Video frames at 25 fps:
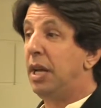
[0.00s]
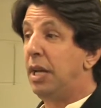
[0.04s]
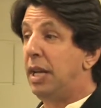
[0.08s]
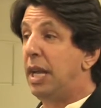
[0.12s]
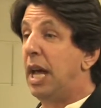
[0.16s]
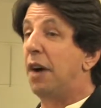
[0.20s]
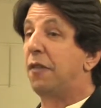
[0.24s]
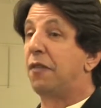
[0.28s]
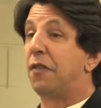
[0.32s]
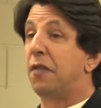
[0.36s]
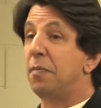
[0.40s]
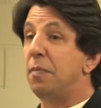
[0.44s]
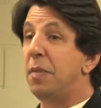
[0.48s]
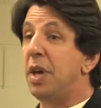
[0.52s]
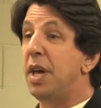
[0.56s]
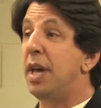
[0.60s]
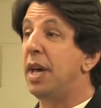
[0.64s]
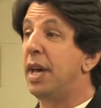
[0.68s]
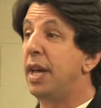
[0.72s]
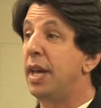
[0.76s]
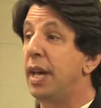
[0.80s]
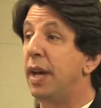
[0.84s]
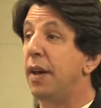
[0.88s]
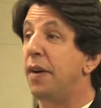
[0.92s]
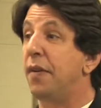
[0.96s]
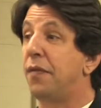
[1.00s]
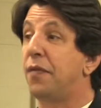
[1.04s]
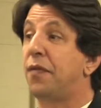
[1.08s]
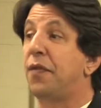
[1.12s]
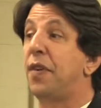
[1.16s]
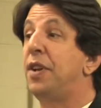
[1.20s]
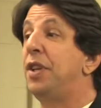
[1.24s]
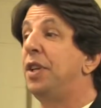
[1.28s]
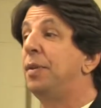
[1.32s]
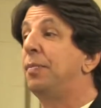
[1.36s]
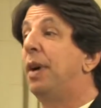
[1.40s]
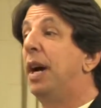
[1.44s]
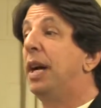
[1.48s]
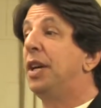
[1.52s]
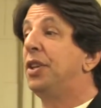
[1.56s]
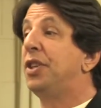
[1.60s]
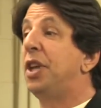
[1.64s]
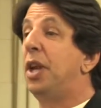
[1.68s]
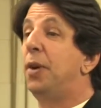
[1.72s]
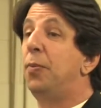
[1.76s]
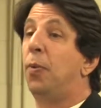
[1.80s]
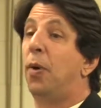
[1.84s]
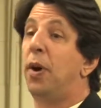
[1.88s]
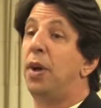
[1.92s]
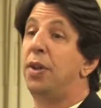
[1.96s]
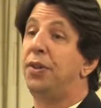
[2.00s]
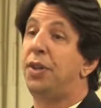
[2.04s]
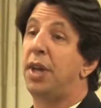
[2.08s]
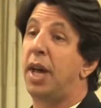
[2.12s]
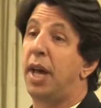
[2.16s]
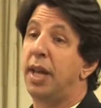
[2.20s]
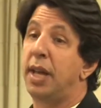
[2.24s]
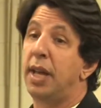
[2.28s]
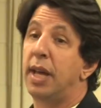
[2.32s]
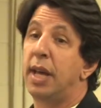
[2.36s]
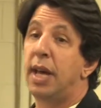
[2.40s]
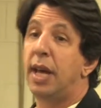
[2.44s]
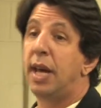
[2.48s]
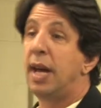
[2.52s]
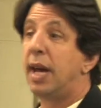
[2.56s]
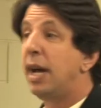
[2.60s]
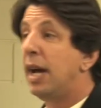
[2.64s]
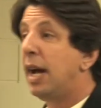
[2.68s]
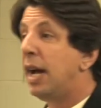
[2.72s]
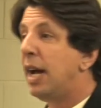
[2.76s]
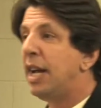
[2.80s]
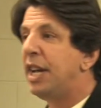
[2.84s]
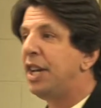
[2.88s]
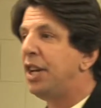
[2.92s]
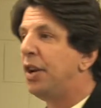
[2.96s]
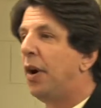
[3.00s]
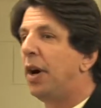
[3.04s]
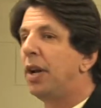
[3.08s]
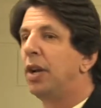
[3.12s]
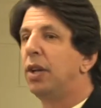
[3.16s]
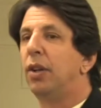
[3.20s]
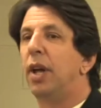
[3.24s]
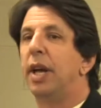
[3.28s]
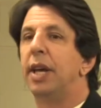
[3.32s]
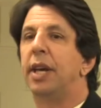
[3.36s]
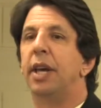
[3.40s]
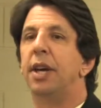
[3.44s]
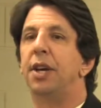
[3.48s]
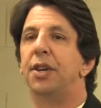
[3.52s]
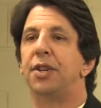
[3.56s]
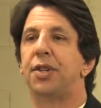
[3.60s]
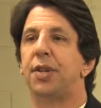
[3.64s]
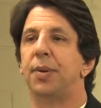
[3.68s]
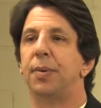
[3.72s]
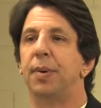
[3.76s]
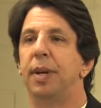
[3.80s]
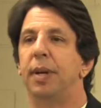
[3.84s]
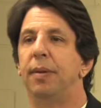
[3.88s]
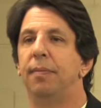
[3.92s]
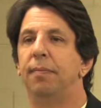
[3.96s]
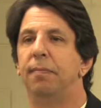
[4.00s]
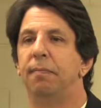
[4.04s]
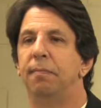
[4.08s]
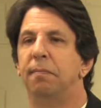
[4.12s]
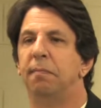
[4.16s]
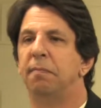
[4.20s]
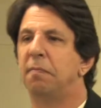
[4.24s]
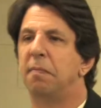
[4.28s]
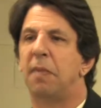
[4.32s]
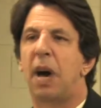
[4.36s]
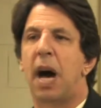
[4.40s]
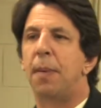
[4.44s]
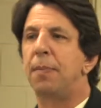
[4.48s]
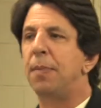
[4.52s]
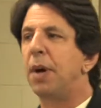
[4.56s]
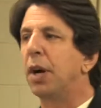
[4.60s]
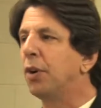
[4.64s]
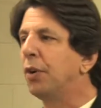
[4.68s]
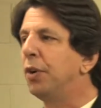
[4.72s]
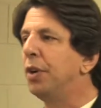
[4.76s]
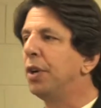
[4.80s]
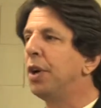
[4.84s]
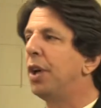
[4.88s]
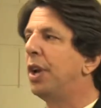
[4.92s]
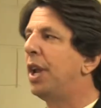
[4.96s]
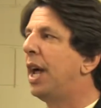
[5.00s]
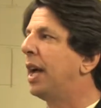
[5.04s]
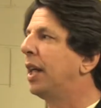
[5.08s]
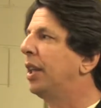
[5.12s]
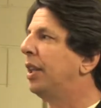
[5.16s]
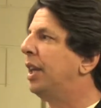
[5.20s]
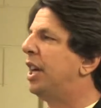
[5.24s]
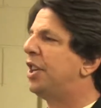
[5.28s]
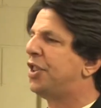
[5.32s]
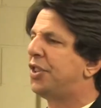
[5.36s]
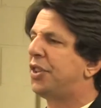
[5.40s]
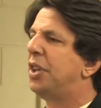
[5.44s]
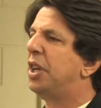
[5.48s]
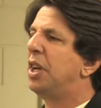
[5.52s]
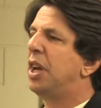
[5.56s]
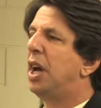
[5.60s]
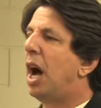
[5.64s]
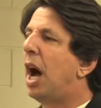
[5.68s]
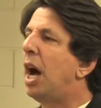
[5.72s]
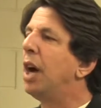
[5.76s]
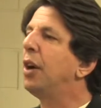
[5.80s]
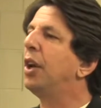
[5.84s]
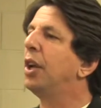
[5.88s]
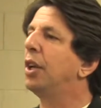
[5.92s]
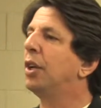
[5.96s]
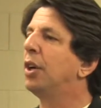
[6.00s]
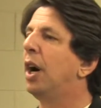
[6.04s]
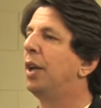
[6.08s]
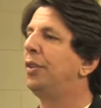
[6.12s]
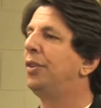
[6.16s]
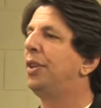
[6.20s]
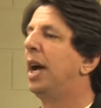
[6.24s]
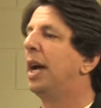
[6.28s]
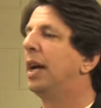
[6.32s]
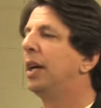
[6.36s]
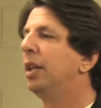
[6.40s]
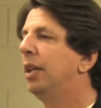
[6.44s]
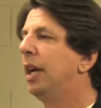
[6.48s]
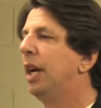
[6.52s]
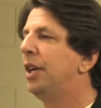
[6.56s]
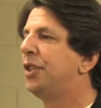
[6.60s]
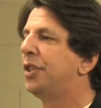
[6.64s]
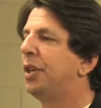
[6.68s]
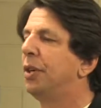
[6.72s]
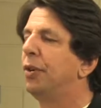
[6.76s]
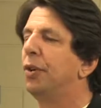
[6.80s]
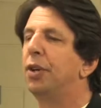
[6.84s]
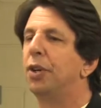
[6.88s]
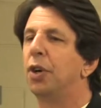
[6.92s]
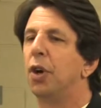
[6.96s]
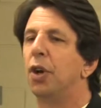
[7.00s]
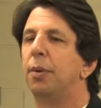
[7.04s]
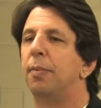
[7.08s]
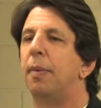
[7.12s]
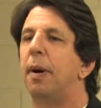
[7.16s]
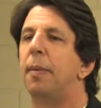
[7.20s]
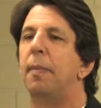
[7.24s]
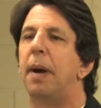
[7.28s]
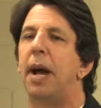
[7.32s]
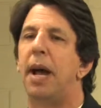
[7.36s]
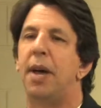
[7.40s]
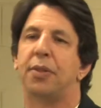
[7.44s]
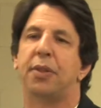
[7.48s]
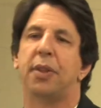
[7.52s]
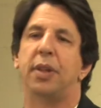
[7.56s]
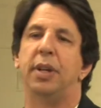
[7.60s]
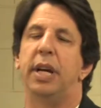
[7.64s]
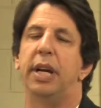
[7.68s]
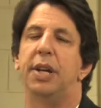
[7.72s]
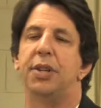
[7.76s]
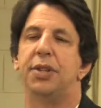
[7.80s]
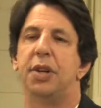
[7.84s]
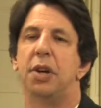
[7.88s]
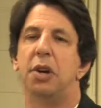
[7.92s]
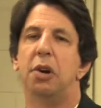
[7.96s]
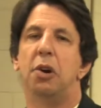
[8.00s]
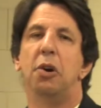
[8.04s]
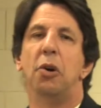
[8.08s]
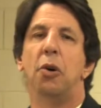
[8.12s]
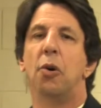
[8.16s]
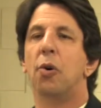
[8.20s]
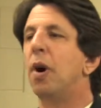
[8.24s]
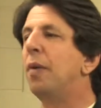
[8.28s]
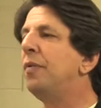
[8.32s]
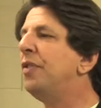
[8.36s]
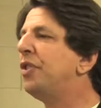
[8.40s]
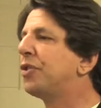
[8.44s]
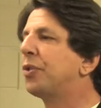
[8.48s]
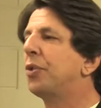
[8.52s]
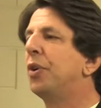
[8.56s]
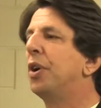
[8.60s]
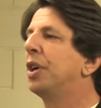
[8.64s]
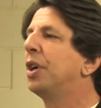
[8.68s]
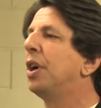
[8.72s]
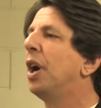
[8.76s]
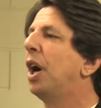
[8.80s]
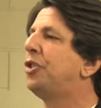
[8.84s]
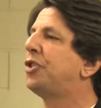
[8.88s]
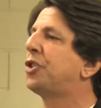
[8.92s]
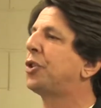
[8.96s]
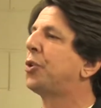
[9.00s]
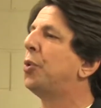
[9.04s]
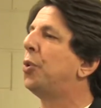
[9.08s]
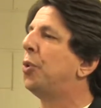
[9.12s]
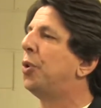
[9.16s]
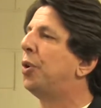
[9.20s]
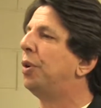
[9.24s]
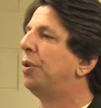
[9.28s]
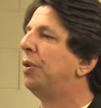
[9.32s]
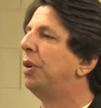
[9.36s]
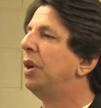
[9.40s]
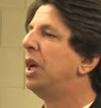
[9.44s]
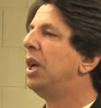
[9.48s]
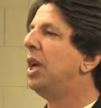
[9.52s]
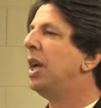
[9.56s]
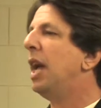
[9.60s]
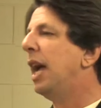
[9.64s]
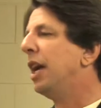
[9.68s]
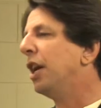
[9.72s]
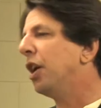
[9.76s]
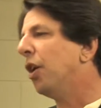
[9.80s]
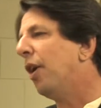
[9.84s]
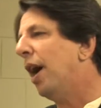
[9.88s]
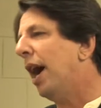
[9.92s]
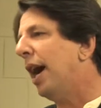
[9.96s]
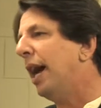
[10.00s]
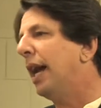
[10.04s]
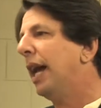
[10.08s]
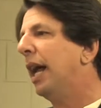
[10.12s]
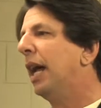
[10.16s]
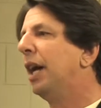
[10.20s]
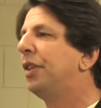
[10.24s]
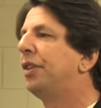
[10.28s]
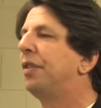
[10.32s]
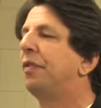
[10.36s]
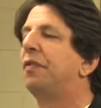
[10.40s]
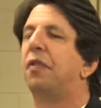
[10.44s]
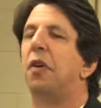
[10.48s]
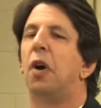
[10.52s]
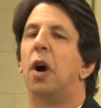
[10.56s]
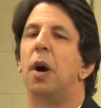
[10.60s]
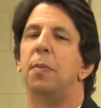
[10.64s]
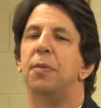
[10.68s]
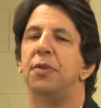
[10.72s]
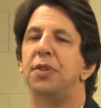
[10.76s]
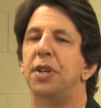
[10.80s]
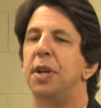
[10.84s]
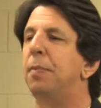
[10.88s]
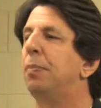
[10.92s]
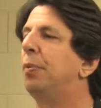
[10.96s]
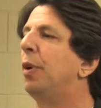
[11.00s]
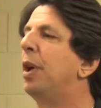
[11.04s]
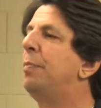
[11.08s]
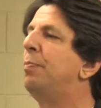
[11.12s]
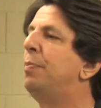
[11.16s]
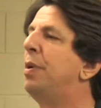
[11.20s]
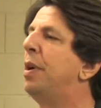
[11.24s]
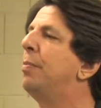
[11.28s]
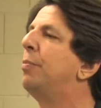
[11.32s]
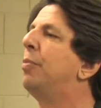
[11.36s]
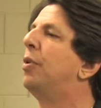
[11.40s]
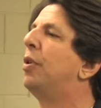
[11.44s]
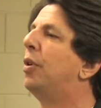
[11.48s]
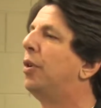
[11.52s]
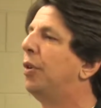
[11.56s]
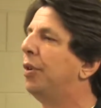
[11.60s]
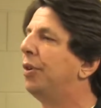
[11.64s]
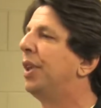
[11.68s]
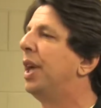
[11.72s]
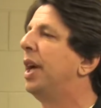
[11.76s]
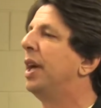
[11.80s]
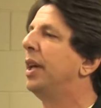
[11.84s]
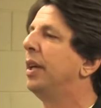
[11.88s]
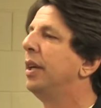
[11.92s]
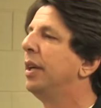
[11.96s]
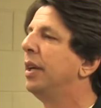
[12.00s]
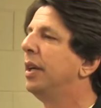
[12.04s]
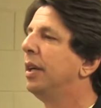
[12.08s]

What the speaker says: Now for me, a friend of mine said one day, you know, I don't like history. I'm not going to go to that class. I'm going to cut that class, I'm going to go to my math class. Or I'm just going to cut school and go hang out at the pharmacy and play pinball all day.